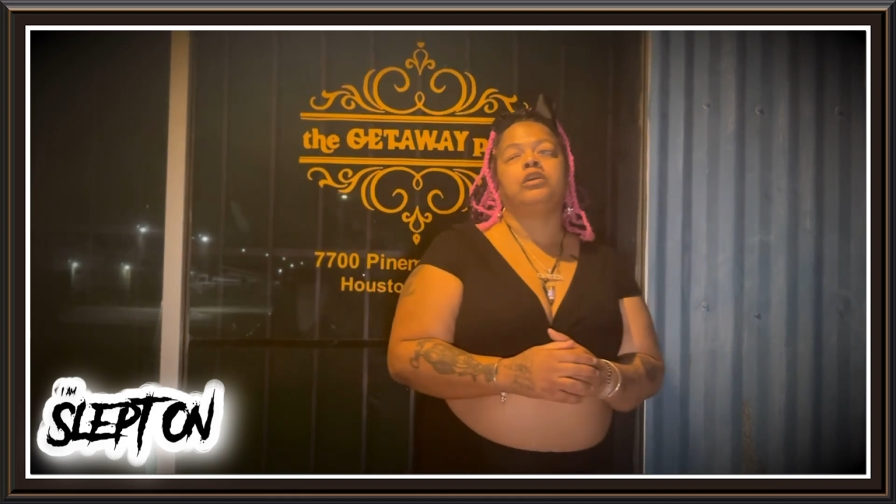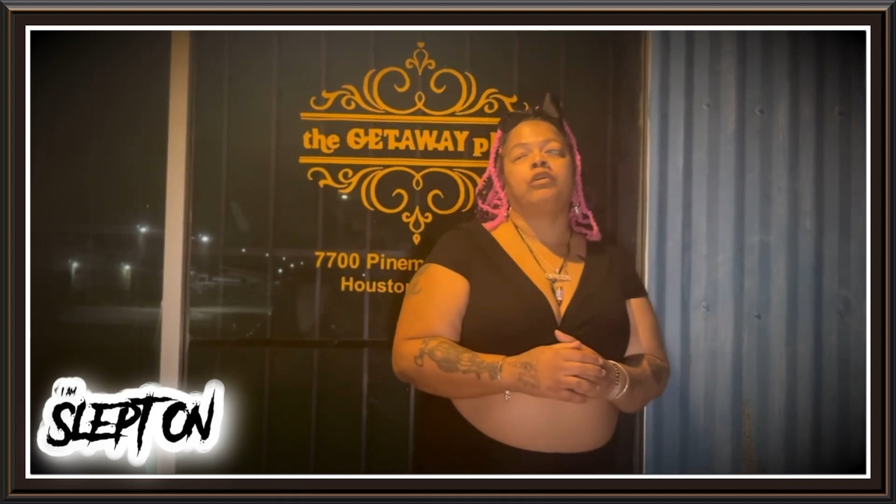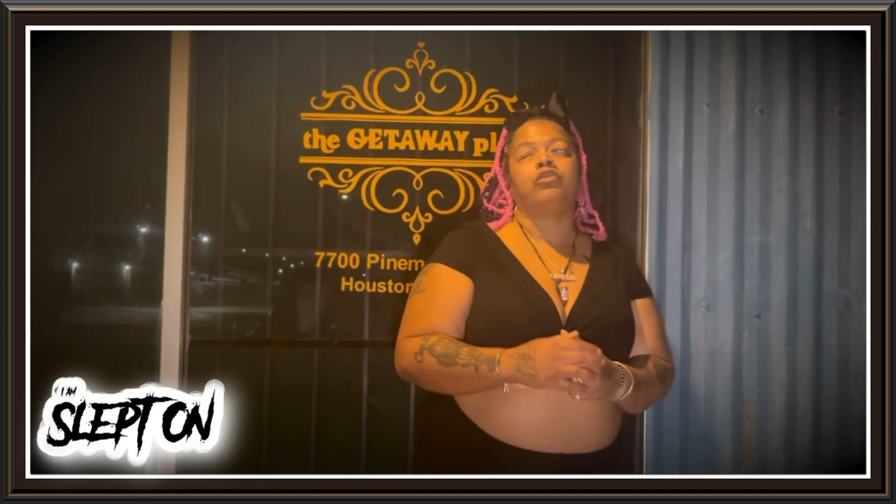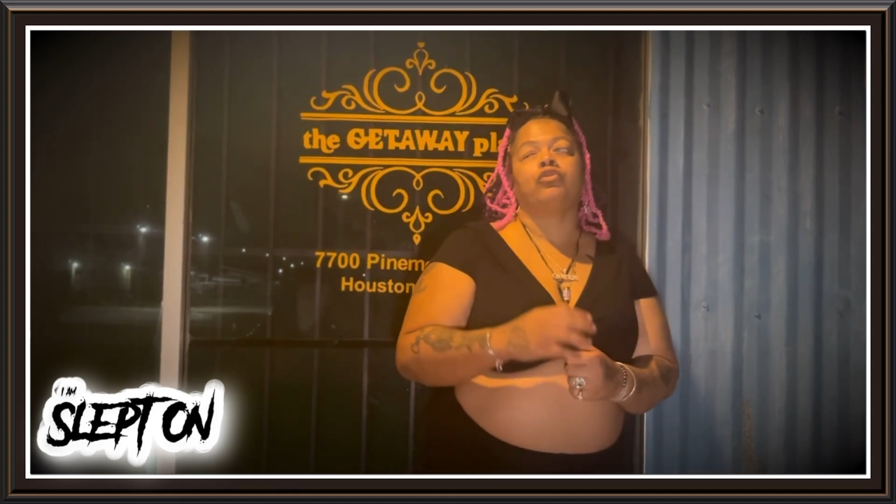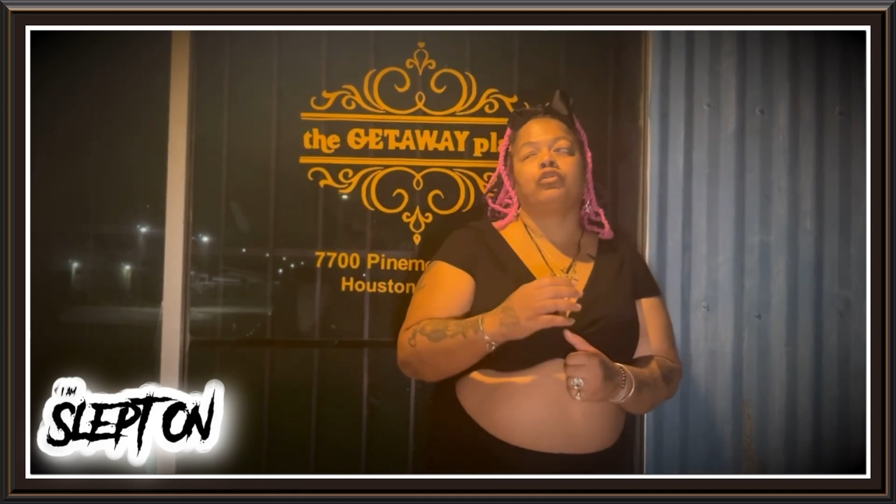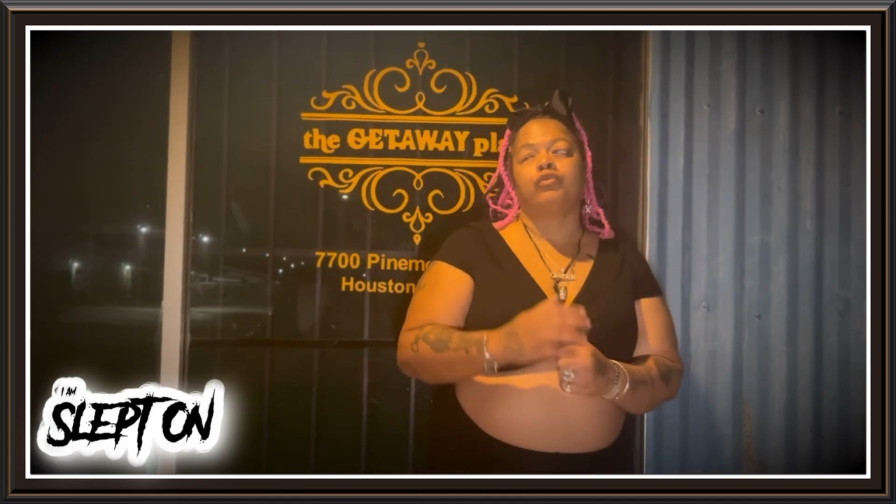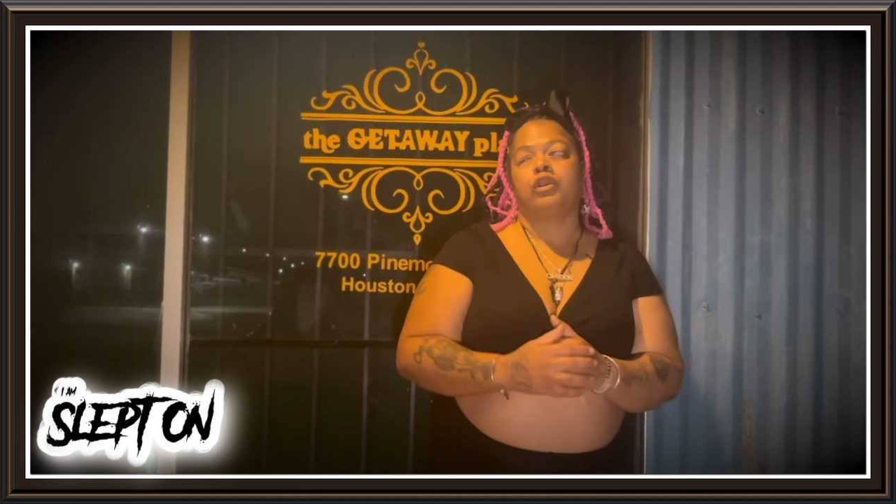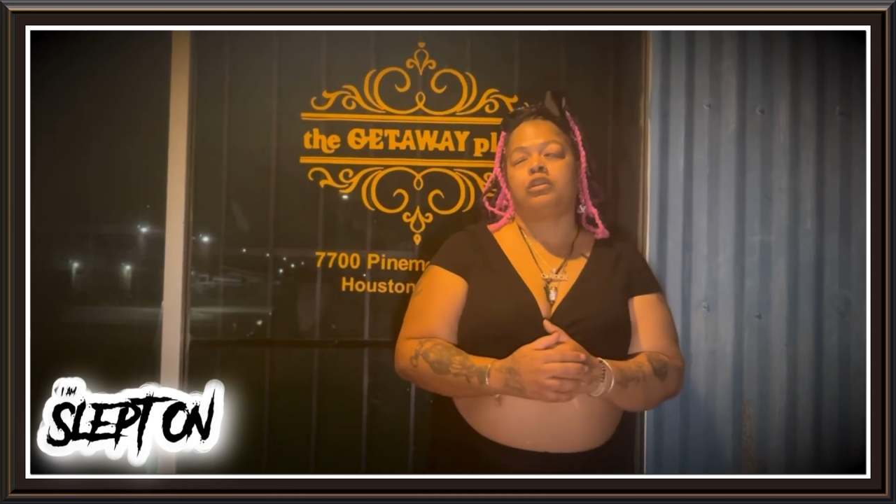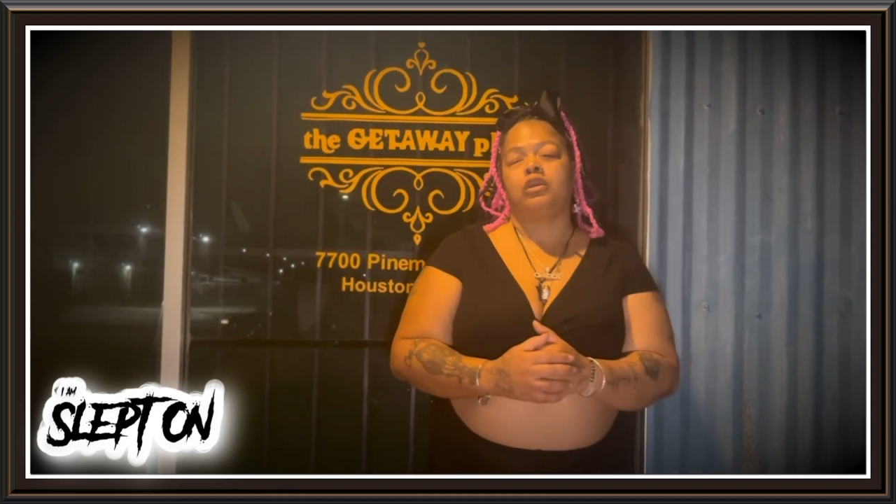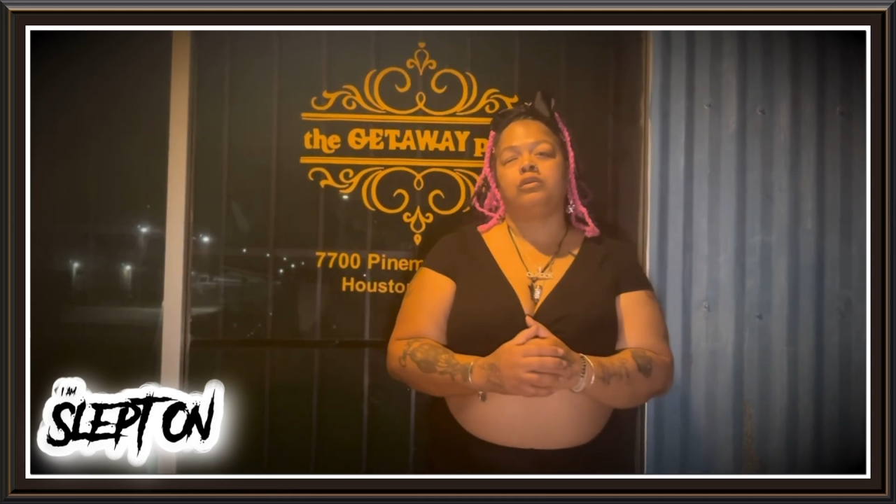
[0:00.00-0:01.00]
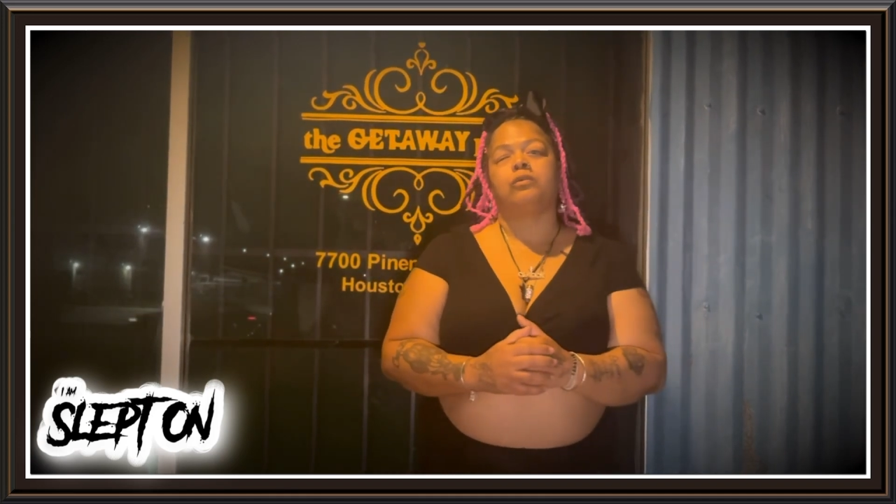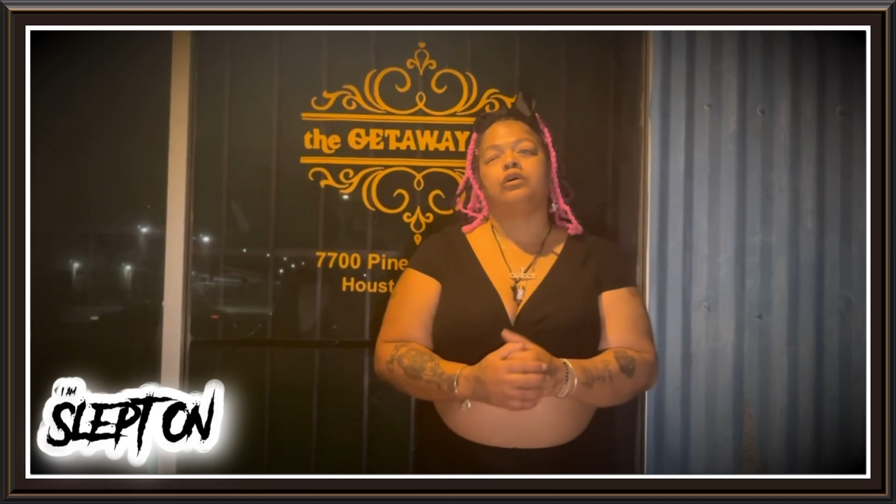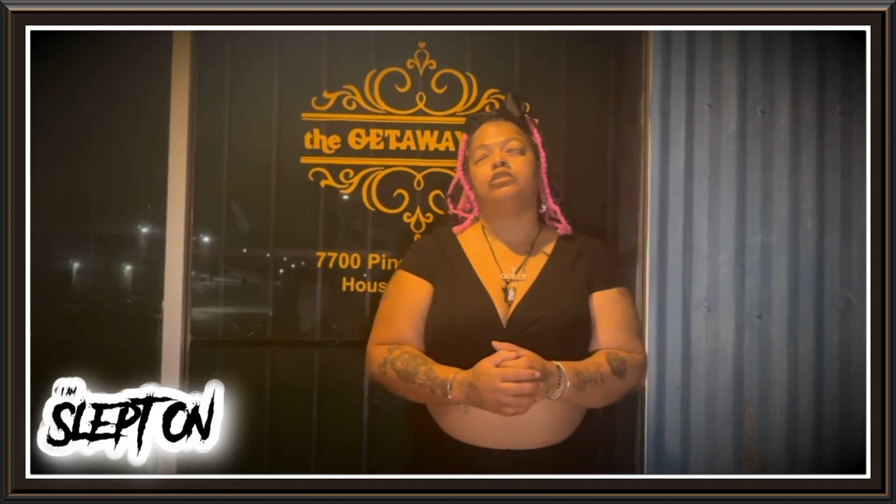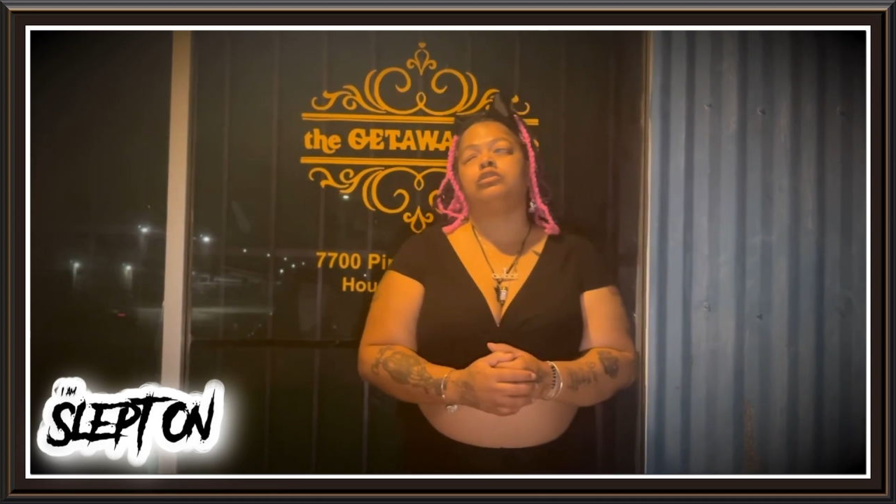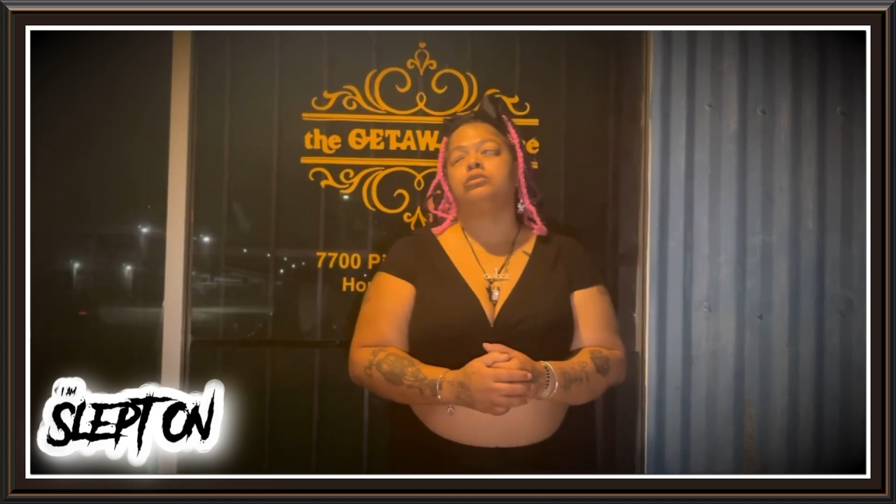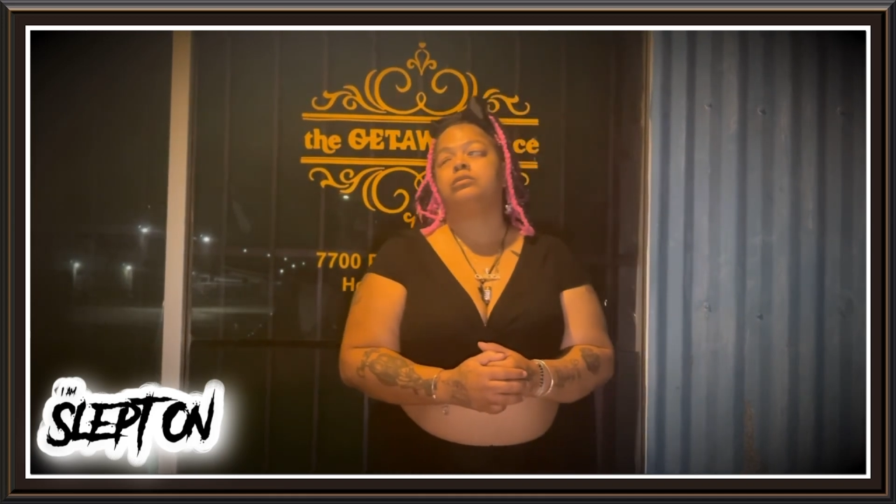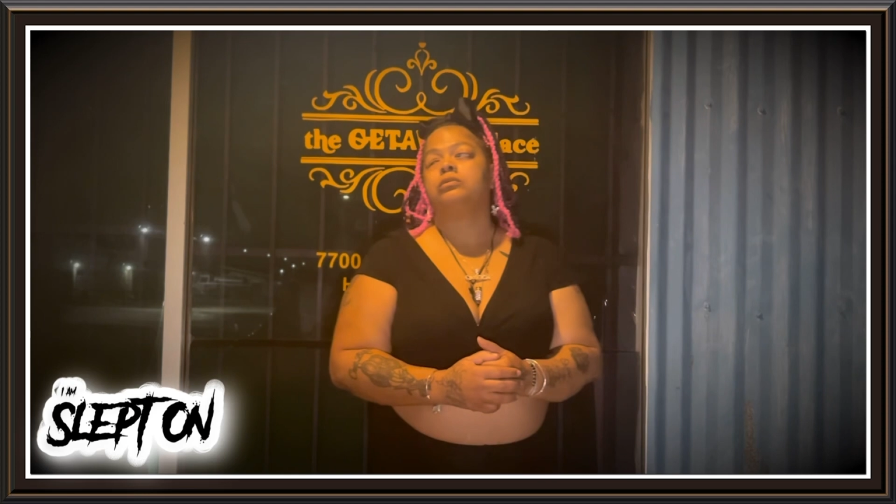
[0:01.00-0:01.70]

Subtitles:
and you can do anything you want to do.